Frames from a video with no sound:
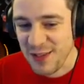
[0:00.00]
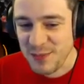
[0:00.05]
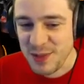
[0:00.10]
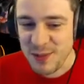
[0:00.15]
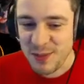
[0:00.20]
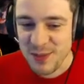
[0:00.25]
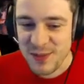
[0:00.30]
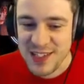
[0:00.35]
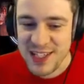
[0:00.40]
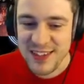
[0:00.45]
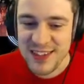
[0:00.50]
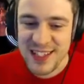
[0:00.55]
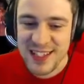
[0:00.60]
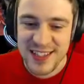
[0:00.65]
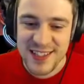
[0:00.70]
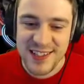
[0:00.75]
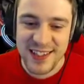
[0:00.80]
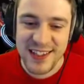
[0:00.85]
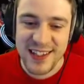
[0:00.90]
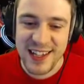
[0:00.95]
People have said
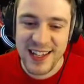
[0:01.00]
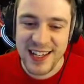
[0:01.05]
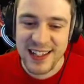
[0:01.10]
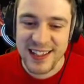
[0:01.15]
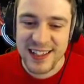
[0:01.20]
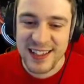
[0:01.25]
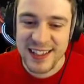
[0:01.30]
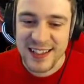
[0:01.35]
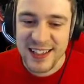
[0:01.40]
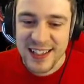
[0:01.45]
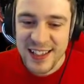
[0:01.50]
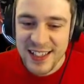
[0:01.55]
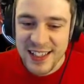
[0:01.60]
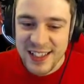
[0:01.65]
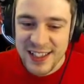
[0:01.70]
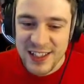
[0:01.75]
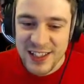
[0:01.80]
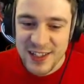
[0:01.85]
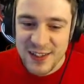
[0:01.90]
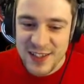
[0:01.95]
things like that, and
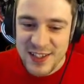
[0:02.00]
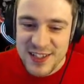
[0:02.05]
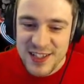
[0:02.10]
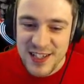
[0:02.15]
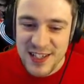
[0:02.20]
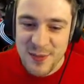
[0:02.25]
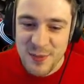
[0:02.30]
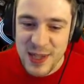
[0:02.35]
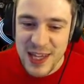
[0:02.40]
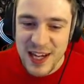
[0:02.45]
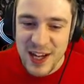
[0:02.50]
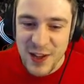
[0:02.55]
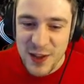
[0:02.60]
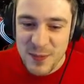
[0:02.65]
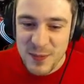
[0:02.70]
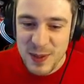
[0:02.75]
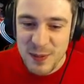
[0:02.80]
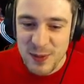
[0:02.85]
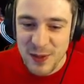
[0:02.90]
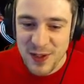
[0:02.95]
you know, it's, but then other
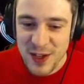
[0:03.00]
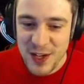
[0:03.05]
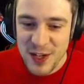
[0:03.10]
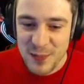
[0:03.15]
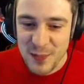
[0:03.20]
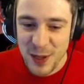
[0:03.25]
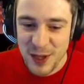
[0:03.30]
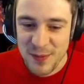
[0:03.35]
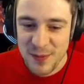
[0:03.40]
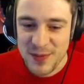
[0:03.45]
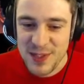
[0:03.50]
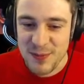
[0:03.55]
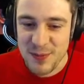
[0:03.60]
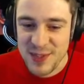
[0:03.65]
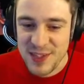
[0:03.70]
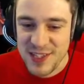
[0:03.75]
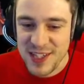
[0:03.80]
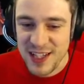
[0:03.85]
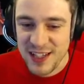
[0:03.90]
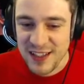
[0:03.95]
people have kind of piped up and
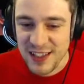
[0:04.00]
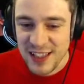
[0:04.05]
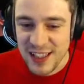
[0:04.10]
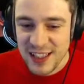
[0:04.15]
said,